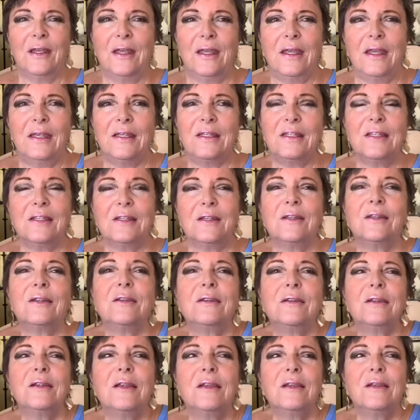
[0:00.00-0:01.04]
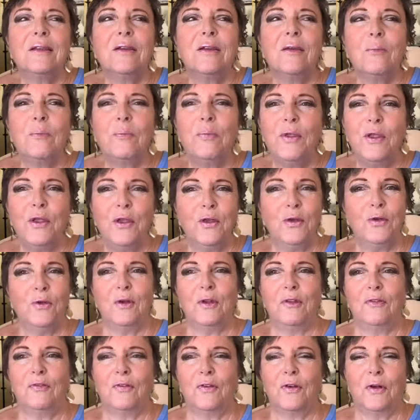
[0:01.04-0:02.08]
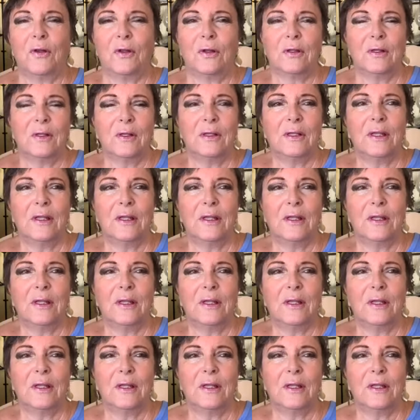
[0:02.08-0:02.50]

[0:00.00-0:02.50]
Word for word: is beautiful.